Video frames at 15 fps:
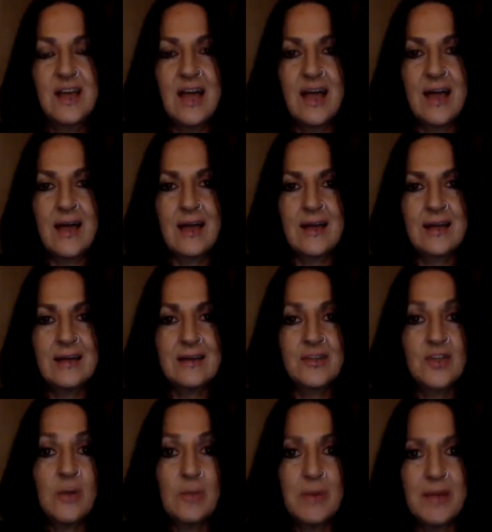
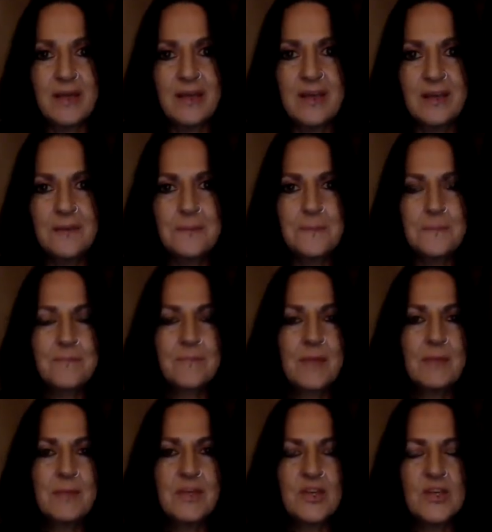topic,
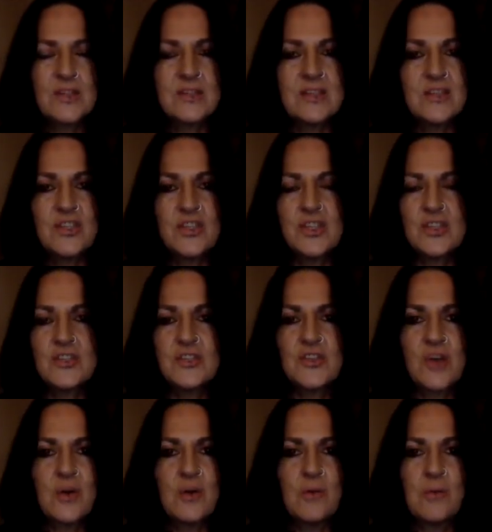because it's just
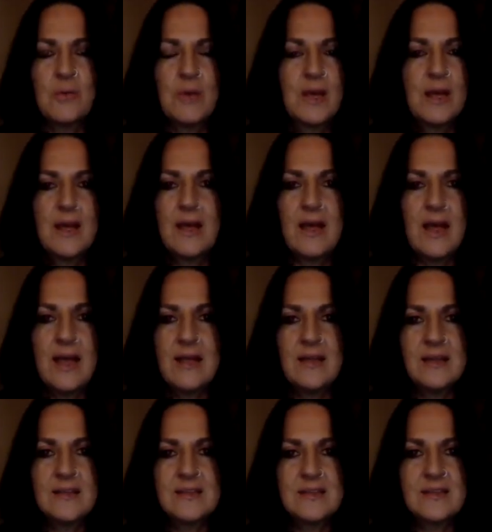so
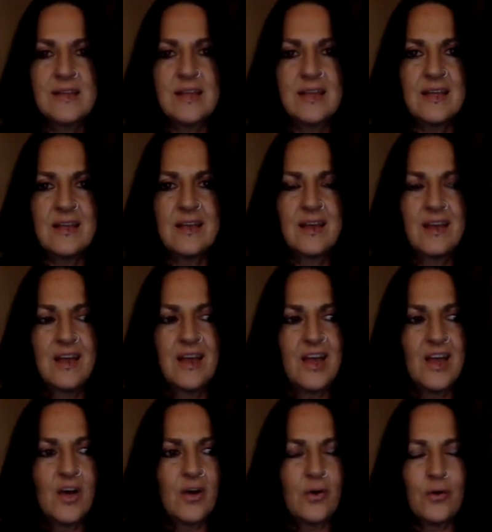endlessly
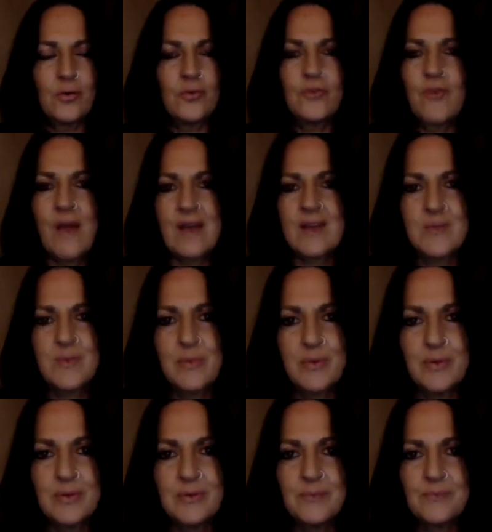
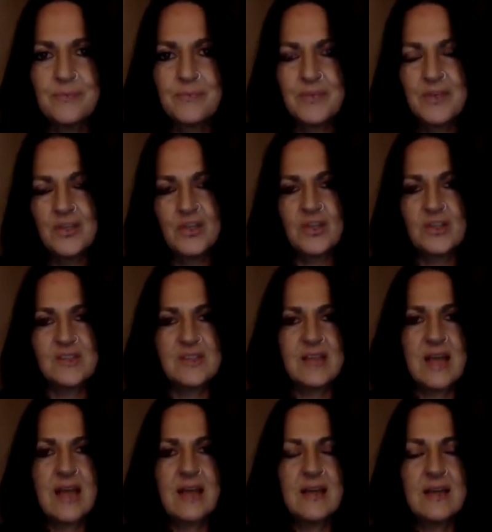ungraspable, you could
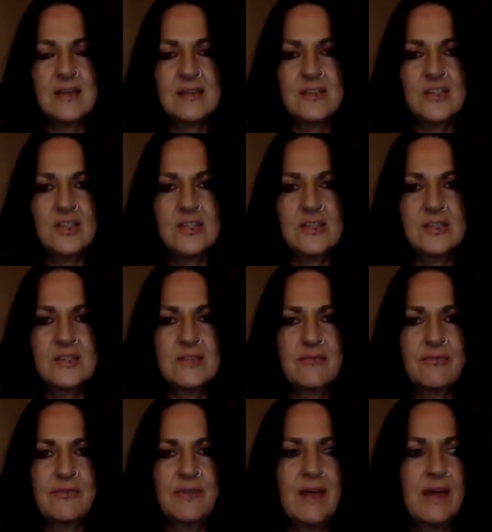say. It's
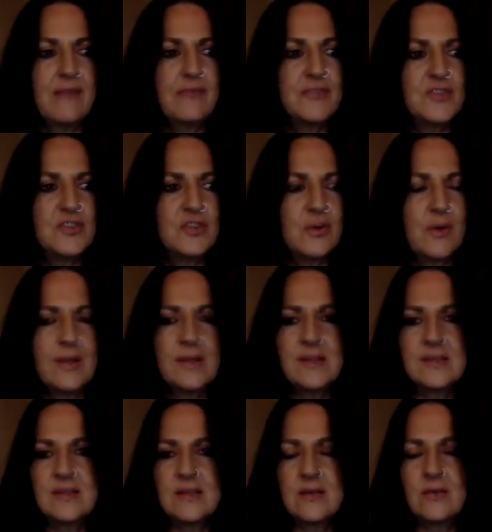just, life is so
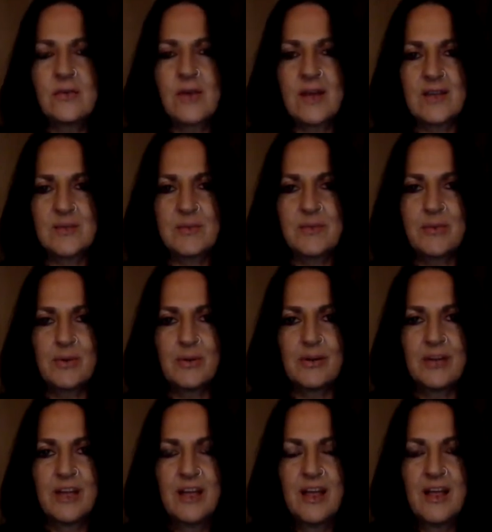endlessly ungraspable